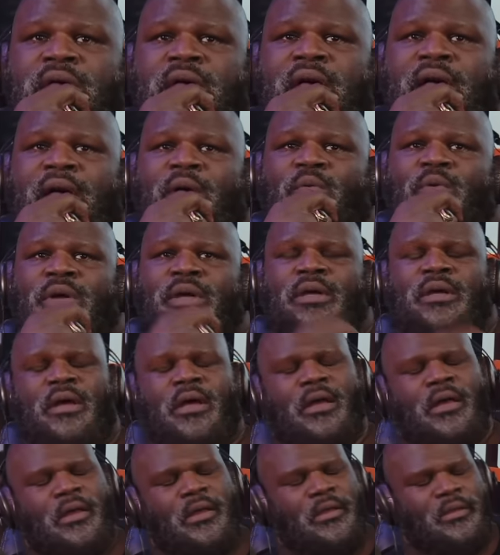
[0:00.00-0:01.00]
I went,
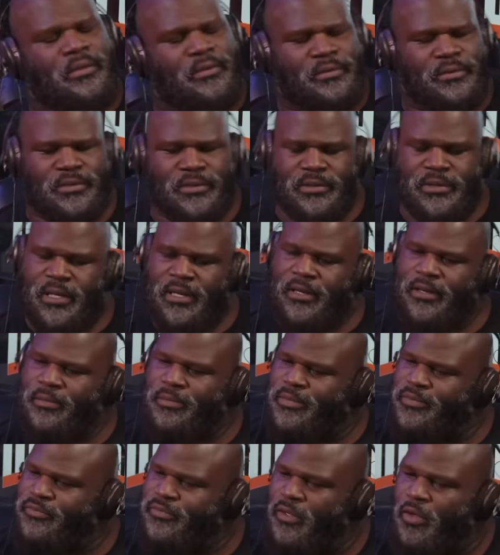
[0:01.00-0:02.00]
oh, damn,
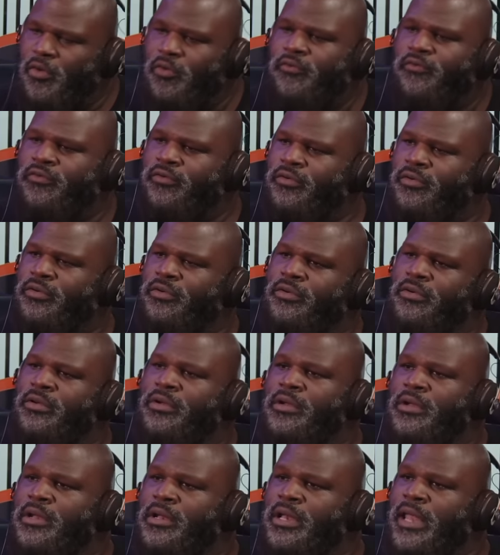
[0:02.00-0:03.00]
it's over.
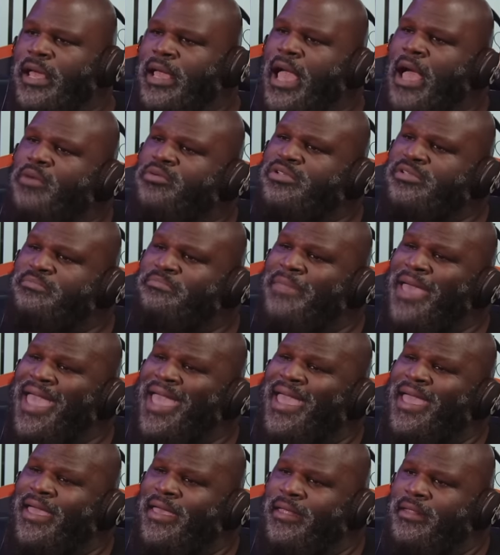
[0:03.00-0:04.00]
Like, I was
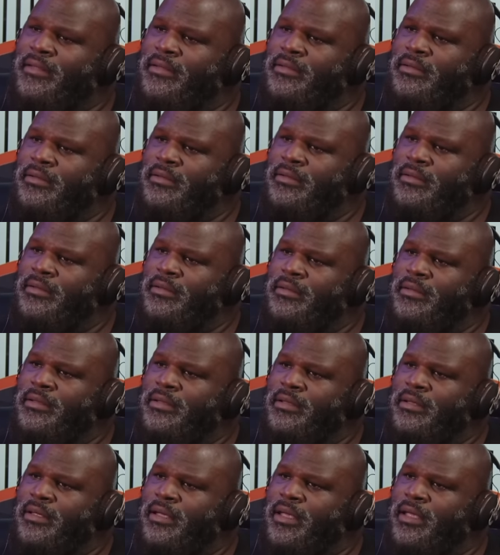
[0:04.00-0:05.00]
mad
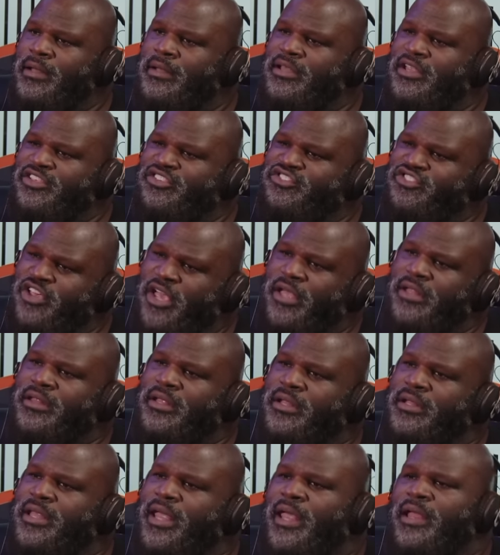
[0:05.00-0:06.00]
and
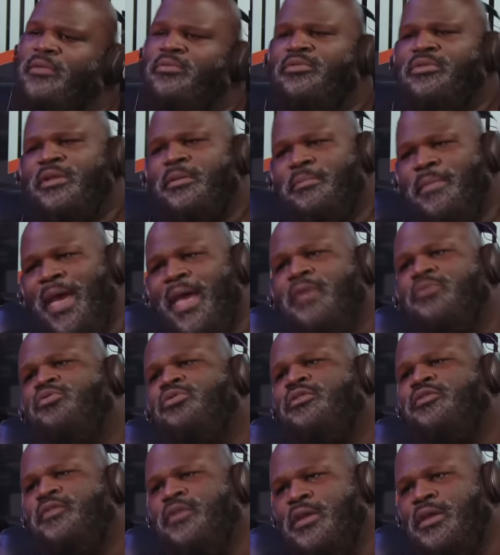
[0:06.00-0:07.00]
dejected that the match
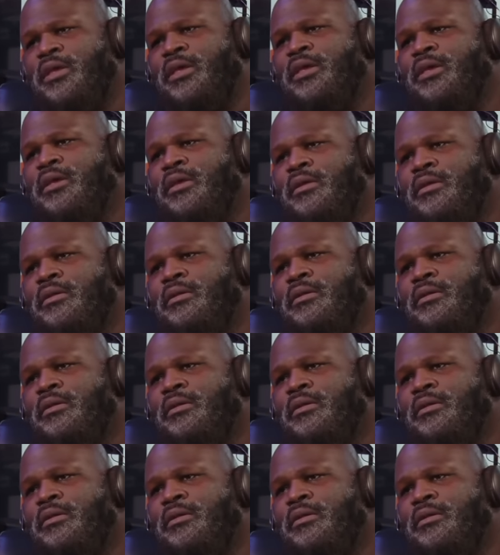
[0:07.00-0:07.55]
was finna end.